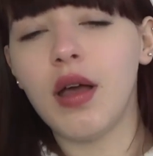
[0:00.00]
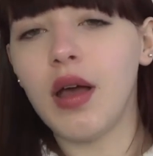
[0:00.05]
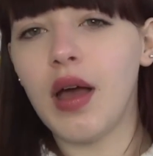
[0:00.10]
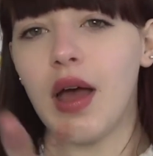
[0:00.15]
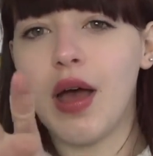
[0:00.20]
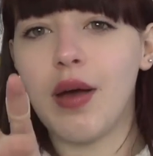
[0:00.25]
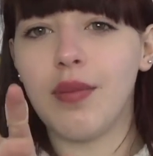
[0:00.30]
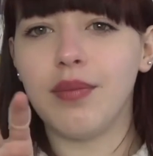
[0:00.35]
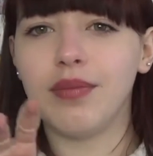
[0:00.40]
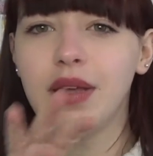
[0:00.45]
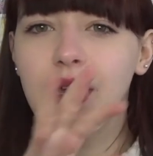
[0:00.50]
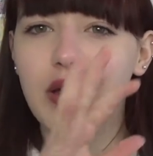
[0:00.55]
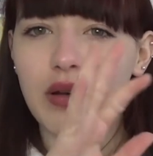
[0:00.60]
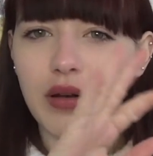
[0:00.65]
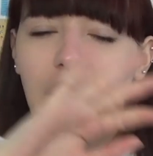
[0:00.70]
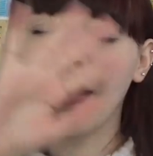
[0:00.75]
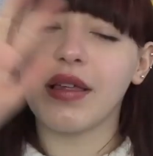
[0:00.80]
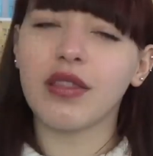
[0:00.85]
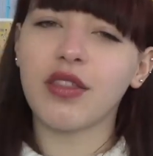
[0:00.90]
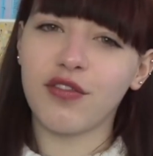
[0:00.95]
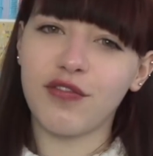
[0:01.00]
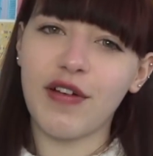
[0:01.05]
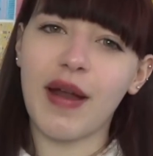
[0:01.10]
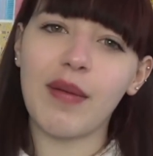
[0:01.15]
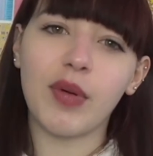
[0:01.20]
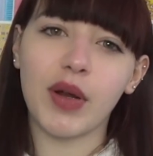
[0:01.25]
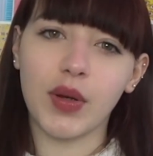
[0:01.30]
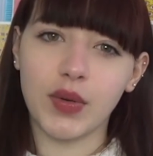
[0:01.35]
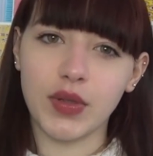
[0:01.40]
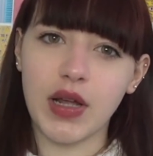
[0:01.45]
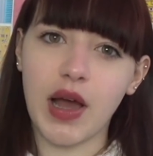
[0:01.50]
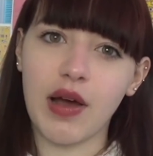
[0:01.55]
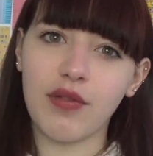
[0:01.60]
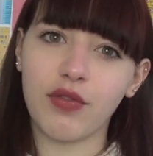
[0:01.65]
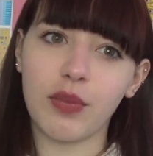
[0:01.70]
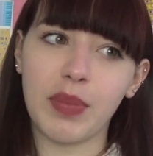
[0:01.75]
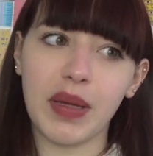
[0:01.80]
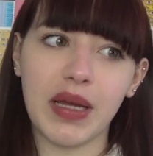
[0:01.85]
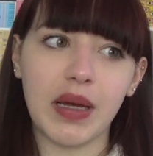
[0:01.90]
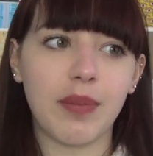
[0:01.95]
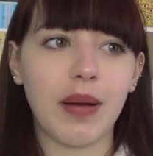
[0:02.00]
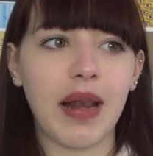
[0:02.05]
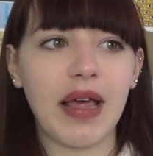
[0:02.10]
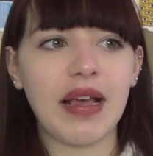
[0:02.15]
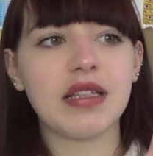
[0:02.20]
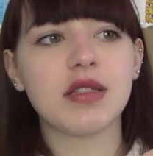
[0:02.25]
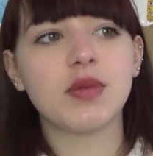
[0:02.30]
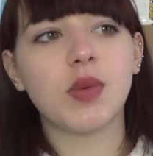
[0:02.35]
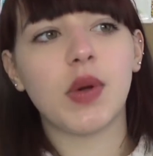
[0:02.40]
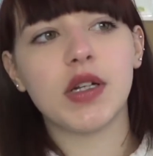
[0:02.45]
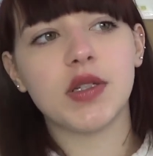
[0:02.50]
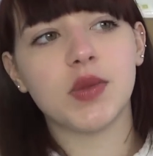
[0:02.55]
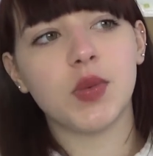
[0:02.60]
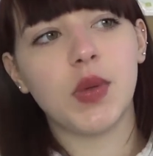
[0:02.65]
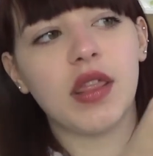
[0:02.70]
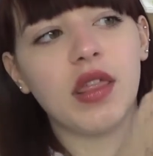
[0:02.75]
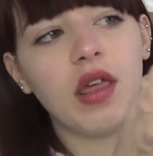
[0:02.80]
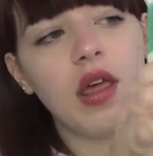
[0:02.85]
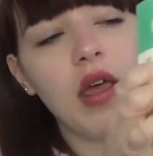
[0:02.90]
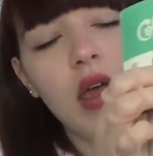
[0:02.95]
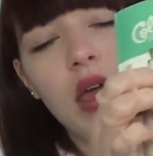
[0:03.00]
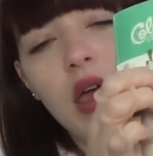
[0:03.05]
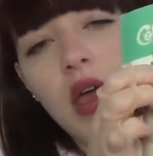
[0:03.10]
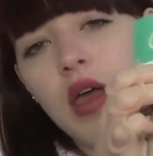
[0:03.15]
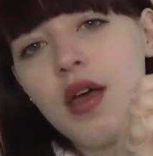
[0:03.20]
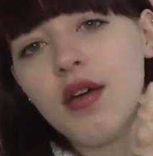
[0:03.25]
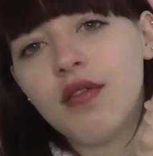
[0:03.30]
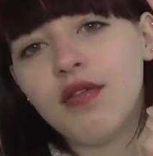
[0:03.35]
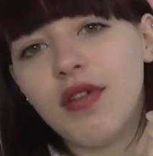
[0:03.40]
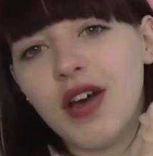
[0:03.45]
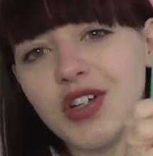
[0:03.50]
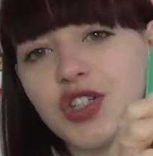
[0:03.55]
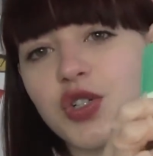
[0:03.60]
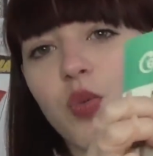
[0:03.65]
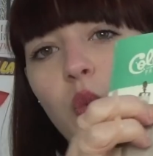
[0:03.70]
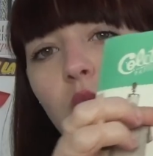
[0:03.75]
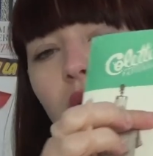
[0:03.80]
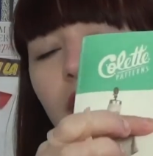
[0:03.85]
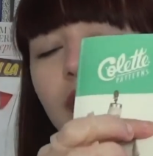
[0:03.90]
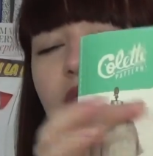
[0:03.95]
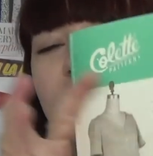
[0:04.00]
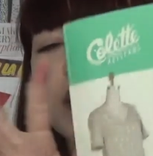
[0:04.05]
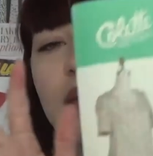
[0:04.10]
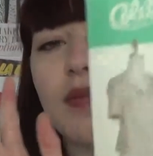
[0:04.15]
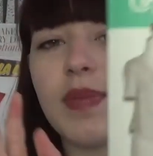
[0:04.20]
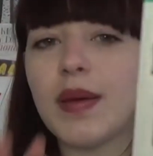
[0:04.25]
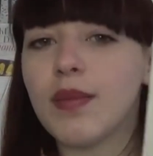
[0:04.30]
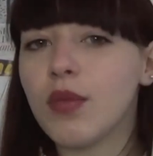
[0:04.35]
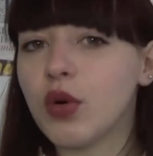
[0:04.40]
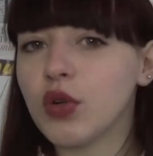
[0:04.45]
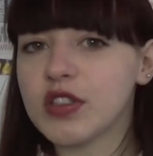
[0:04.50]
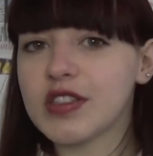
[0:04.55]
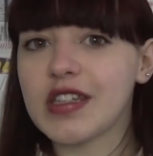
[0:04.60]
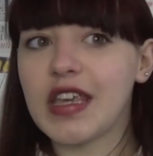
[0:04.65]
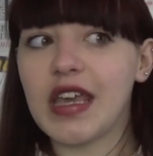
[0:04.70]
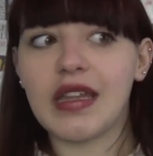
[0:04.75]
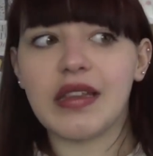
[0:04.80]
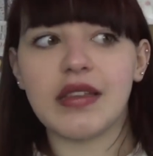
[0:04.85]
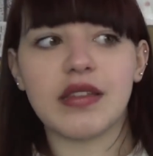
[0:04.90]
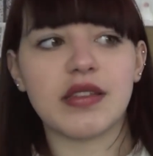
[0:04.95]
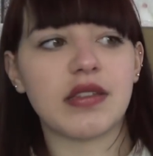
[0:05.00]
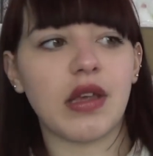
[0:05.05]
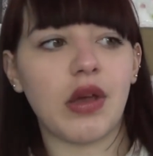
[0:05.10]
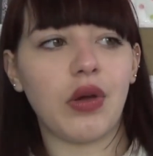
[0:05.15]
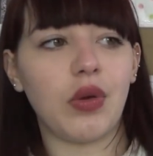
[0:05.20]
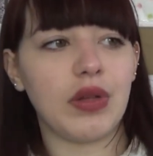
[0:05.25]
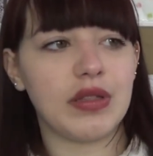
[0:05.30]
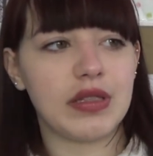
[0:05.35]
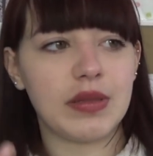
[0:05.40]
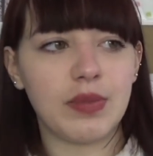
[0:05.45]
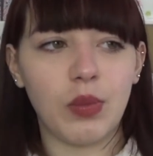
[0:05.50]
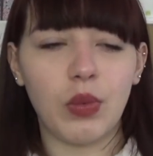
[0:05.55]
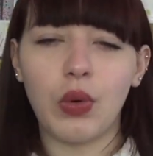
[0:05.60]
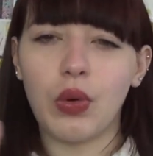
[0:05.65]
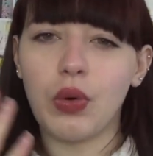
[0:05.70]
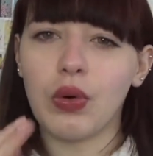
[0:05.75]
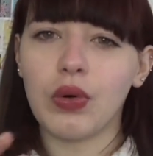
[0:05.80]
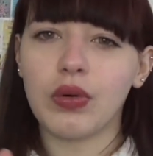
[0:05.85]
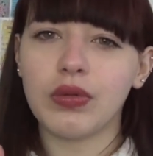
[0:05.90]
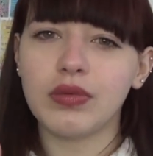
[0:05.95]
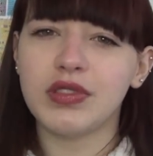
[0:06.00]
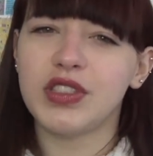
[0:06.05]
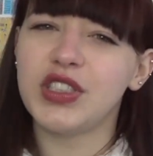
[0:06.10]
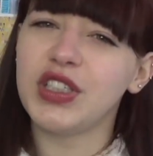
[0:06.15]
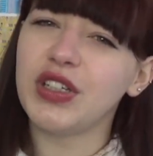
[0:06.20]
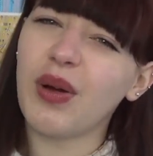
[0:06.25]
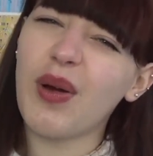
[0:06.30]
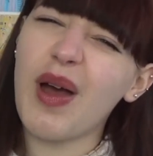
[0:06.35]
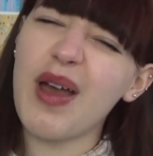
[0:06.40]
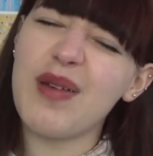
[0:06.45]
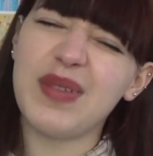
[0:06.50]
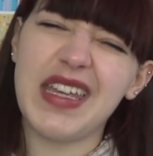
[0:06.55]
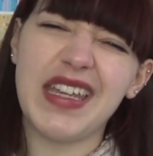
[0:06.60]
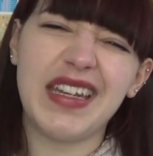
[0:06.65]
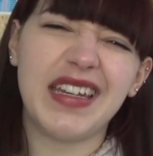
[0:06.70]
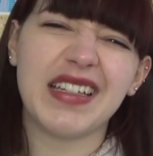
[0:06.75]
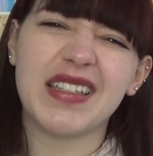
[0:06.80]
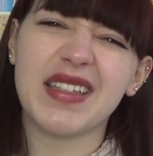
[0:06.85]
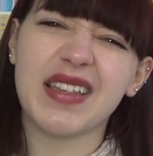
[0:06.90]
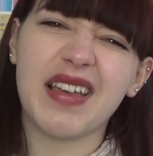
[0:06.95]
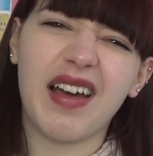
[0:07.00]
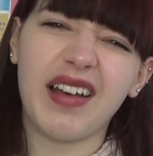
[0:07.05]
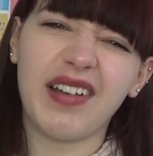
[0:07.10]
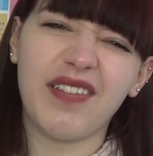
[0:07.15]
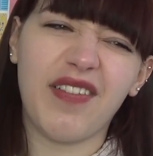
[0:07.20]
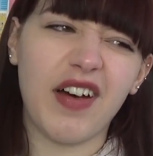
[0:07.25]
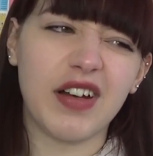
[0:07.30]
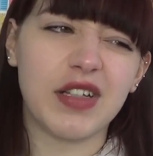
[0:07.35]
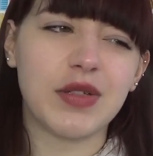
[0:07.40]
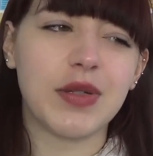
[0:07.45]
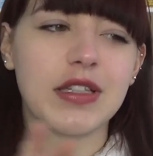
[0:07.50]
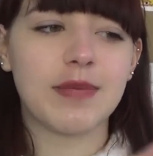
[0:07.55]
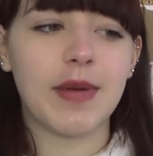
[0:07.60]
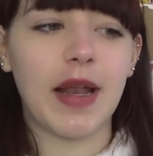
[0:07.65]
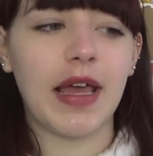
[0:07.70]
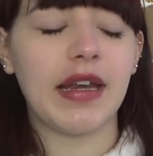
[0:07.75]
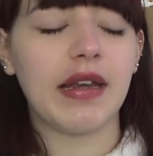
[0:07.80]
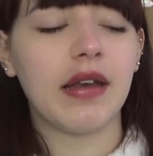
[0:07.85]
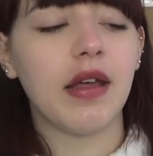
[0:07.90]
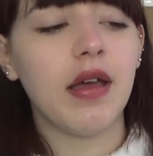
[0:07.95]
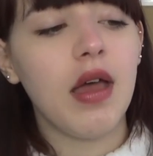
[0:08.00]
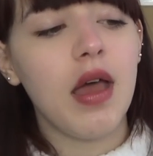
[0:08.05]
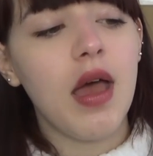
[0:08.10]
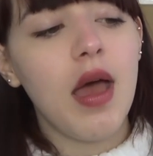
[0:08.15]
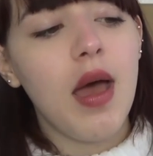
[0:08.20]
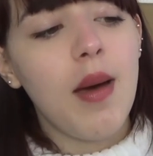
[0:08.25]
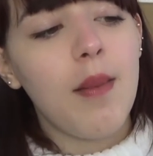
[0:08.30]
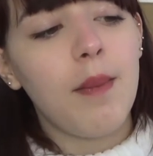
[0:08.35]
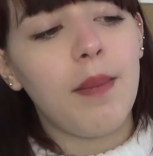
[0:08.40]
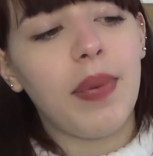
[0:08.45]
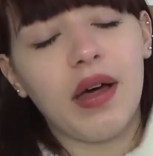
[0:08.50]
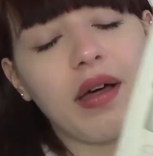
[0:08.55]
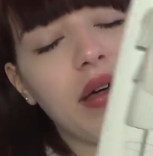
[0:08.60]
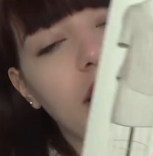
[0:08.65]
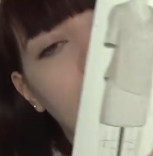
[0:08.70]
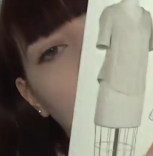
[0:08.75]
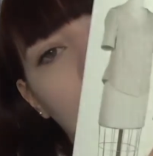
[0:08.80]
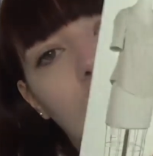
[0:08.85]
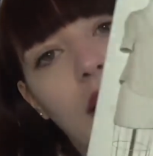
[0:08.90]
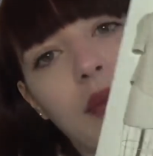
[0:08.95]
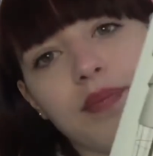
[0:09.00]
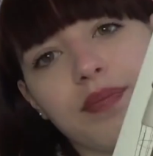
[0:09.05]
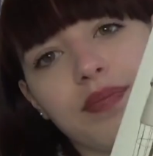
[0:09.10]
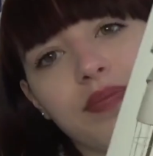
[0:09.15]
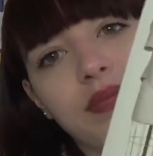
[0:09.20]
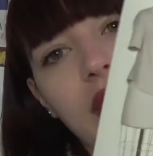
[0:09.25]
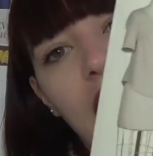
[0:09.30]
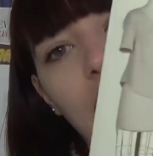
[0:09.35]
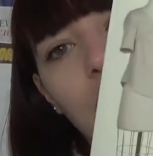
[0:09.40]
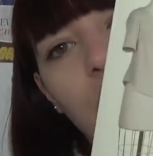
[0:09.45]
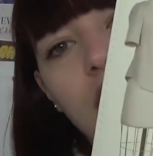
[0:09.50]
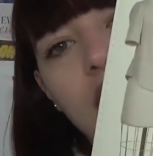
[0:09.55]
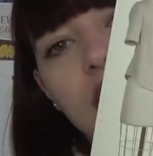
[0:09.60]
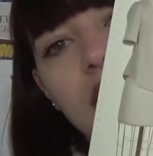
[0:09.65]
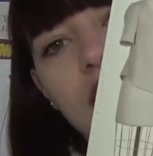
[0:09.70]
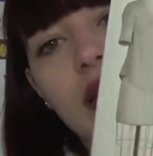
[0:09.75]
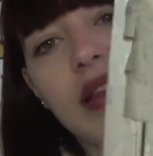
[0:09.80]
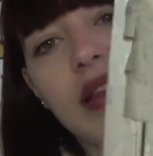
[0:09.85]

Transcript: um, it like the fabric would cover a bigger place whereas with version 1 there's a bit more skin so it's more do you know what I mean it's kind of hard to explain but um, that one